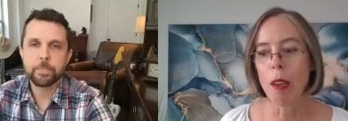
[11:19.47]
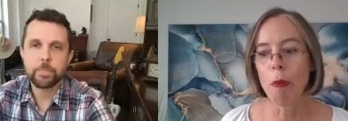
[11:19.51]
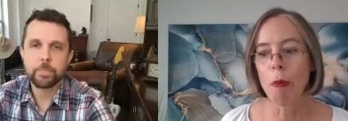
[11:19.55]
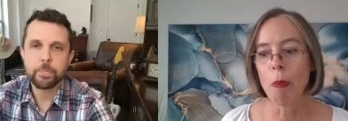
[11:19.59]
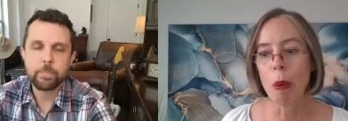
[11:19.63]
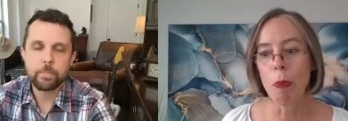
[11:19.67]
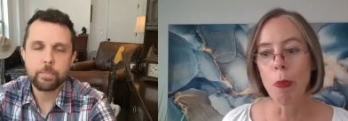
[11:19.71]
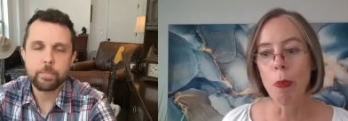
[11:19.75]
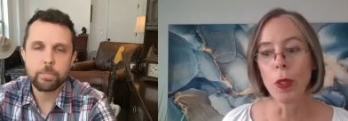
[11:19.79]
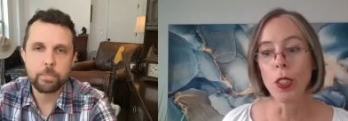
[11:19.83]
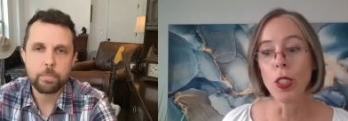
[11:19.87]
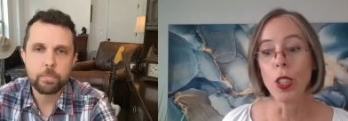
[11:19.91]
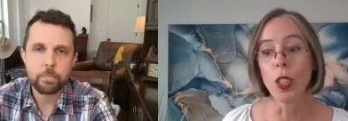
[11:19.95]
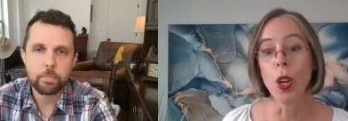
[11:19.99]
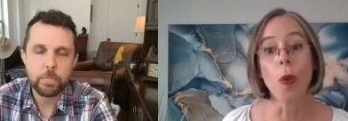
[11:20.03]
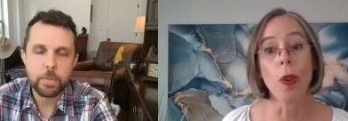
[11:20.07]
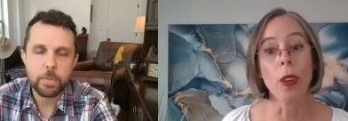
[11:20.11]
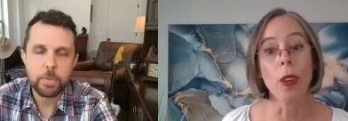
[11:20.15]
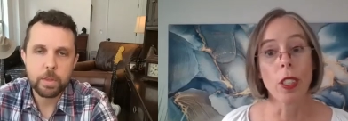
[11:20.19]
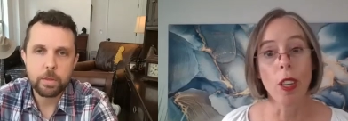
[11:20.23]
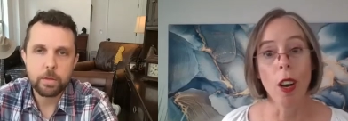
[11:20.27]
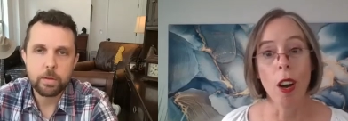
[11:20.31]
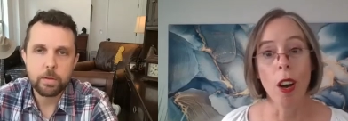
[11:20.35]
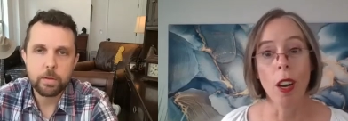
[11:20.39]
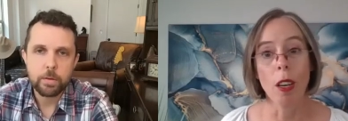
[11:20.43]
Speaker 1: think people
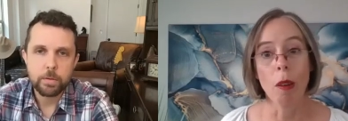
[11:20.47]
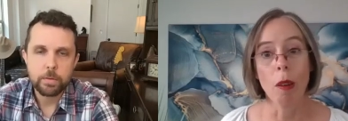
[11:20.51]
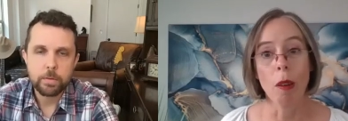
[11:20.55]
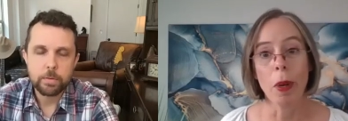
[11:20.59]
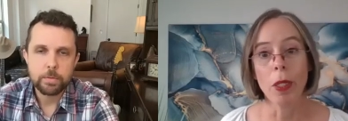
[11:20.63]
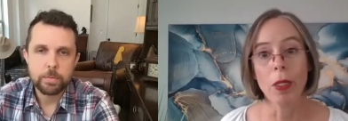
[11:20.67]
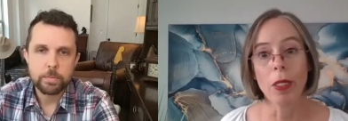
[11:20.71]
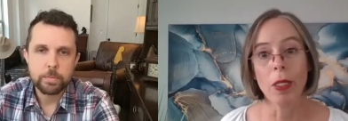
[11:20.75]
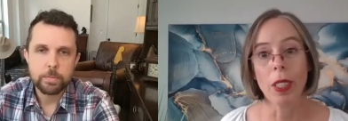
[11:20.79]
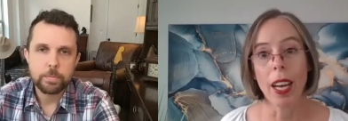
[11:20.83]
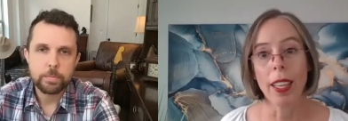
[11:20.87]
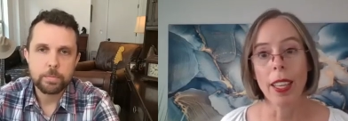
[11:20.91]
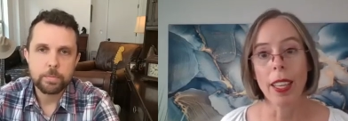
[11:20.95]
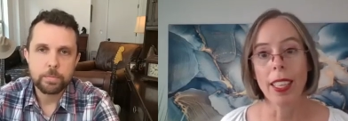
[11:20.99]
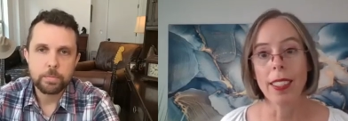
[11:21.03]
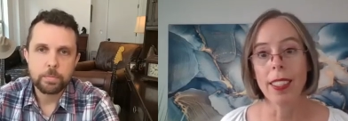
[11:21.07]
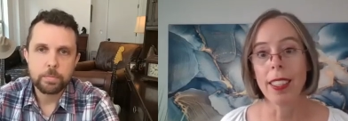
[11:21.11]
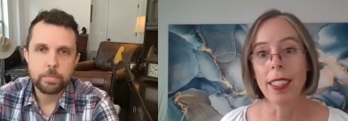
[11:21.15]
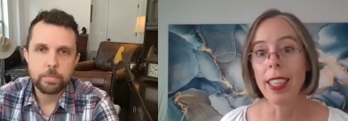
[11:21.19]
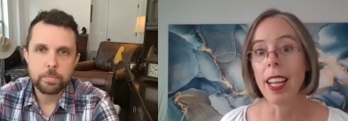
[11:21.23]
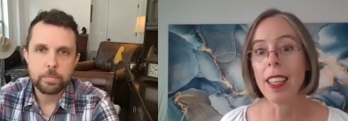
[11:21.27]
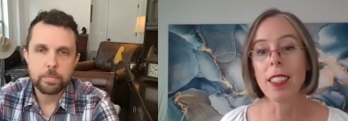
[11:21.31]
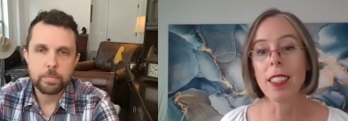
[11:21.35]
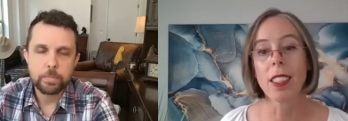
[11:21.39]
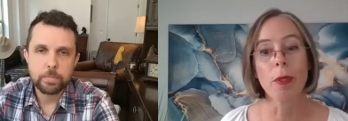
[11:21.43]
don't talk about that. I
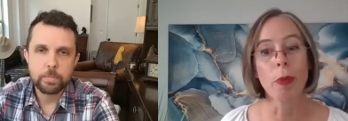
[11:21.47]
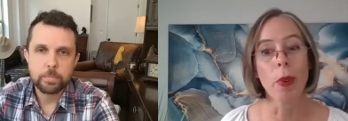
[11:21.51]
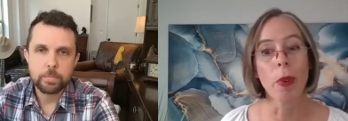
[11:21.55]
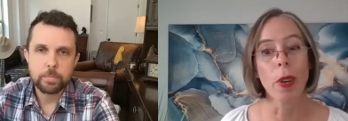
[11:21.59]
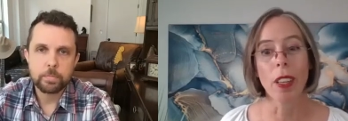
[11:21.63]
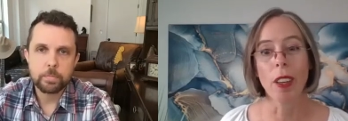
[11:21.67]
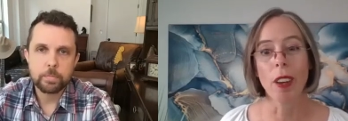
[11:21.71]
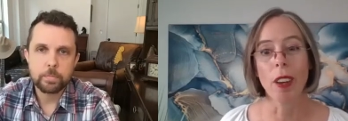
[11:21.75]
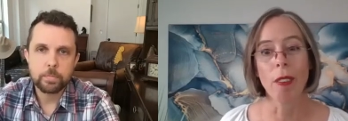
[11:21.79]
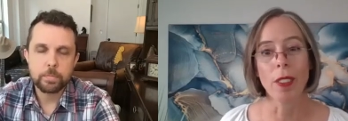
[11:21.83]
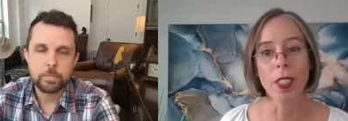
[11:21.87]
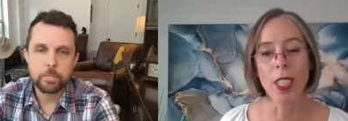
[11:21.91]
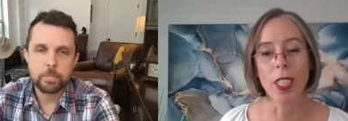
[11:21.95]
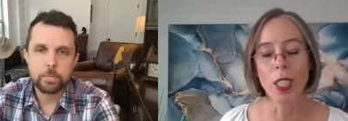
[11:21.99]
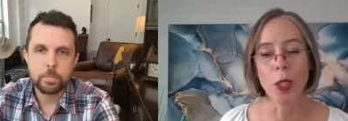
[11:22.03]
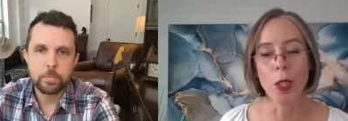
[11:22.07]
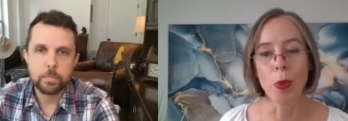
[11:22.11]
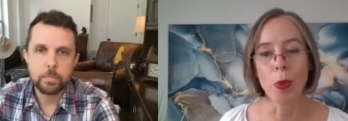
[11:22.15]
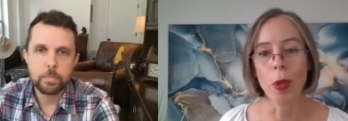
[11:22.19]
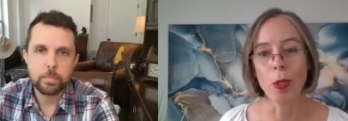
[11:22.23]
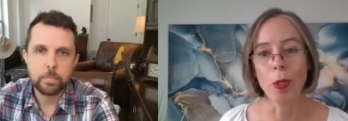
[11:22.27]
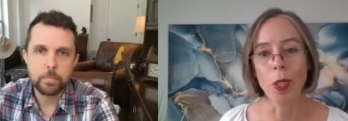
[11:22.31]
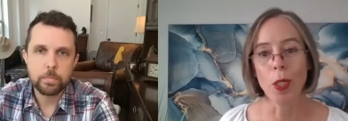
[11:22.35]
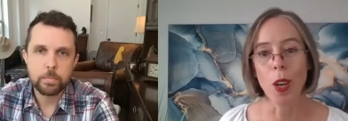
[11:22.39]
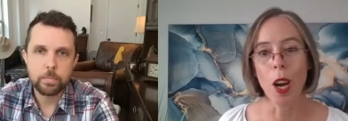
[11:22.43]
said, that's one of the conversations
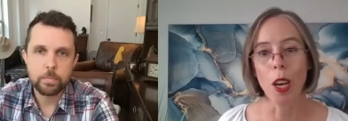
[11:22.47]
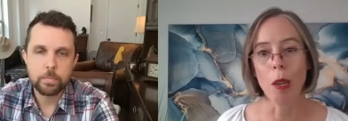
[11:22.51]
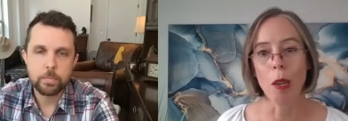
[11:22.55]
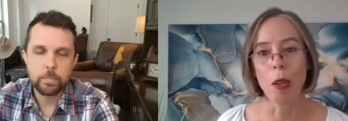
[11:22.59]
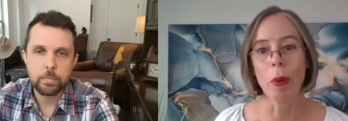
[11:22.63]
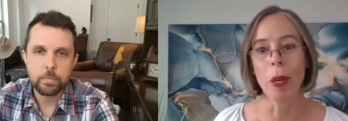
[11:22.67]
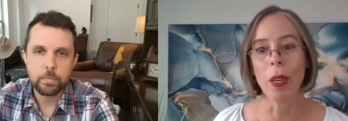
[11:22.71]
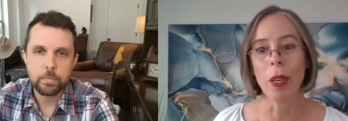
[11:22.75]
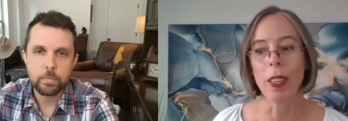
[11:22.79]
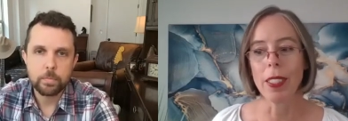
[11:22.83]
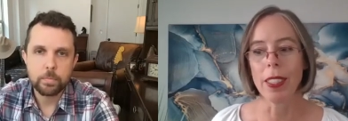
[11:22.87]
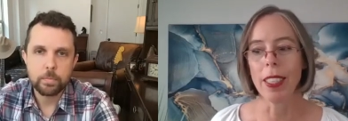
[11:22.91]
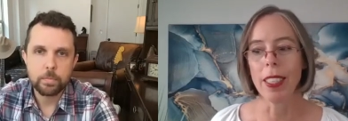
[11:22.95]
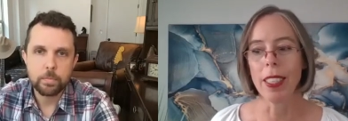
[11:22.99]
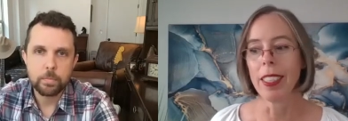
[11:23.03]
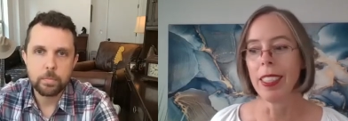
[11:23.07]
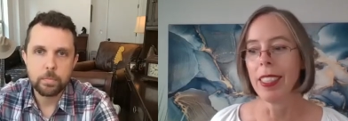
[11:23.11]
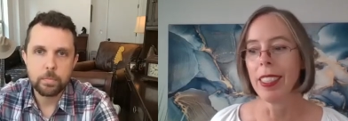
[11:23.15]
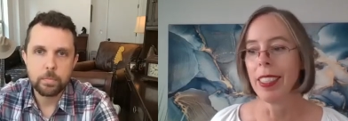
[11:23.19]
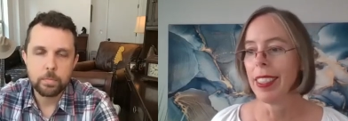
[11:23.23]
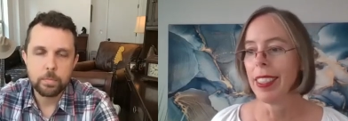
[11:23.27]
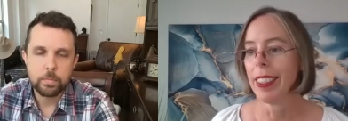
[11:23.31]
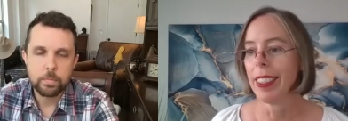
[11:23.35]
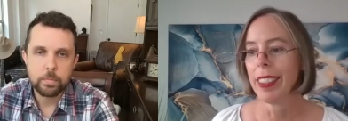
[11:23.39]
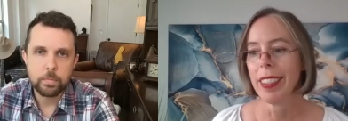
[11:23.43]
we don't talk about. I said,
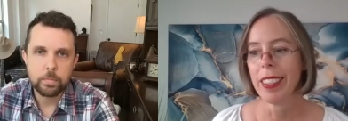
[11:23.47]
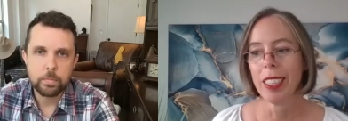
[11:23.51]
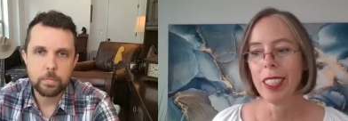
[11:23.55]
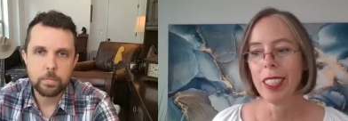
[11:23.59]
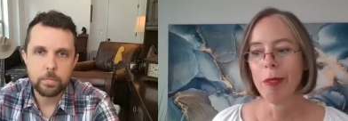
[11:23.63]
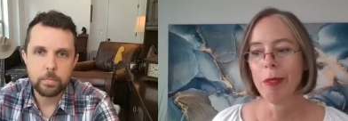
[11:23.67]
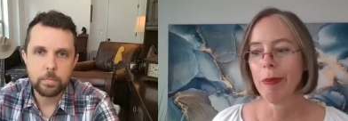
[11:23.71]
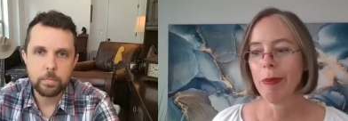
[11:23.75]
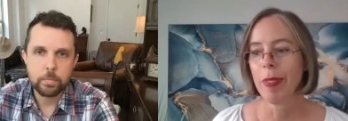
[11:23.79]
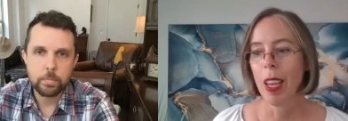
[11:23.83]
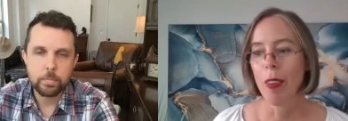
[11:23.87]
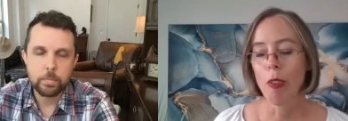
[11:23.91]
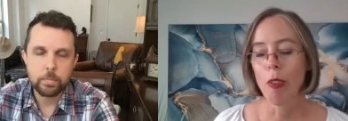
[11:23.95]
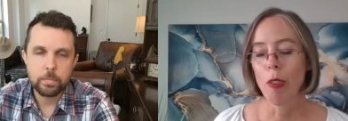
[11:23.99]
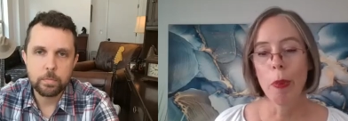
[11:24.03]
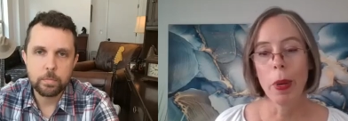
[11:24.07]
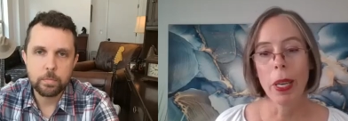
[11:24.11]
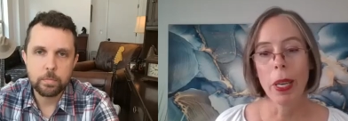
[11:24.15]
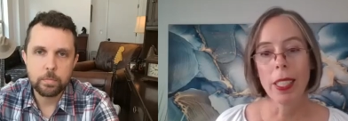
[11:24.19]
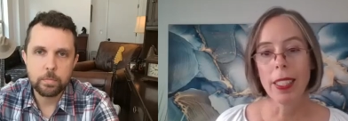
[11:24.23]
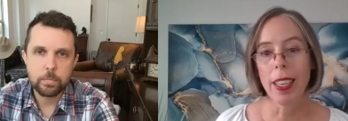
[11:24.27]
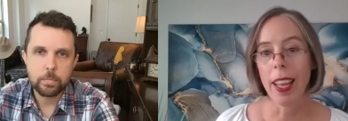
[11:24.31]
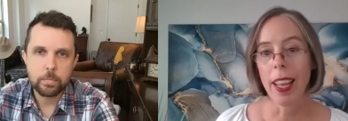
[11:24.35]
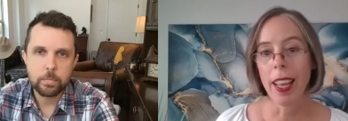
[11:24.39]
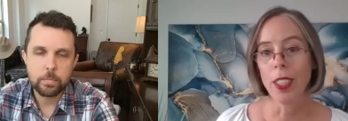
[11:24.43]

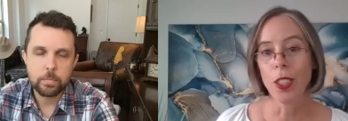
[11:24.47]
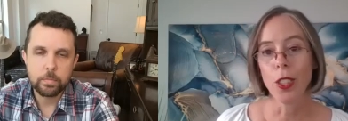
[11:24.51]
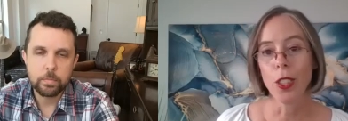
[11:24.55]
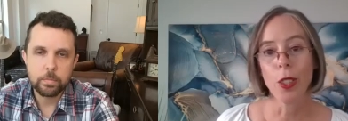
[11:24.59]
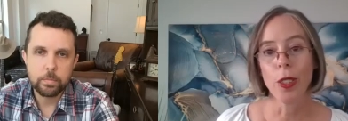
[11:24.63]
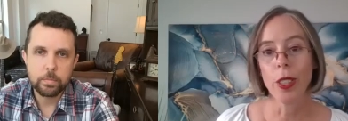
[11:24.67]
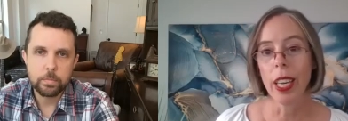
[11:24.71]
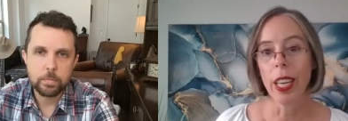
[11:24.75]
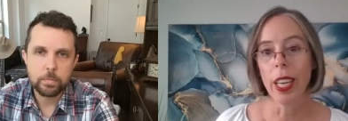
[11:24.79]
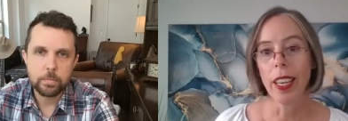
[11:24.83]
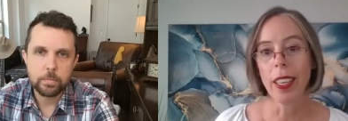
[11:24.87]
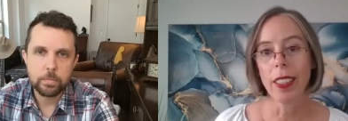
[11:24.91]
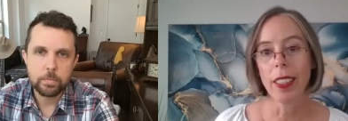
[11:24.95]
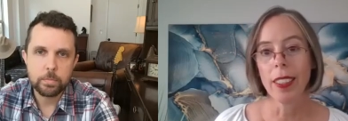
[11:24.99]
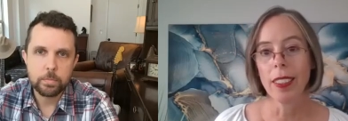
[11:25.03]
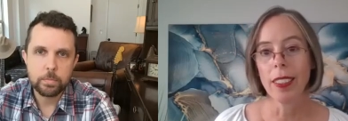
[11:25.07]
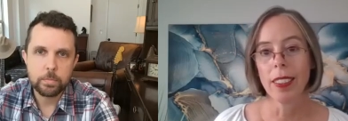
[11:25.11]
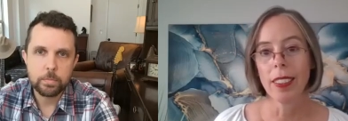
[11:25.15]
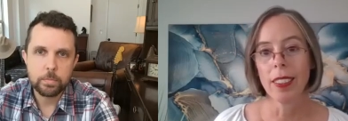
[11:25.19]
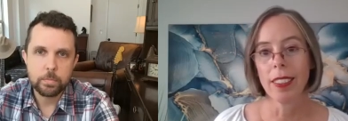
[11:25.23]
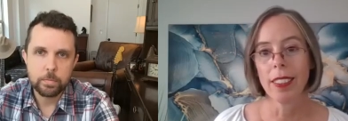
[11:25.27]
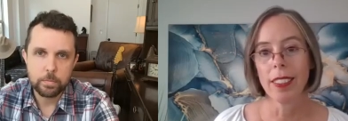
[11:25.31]
everybody's got a journey.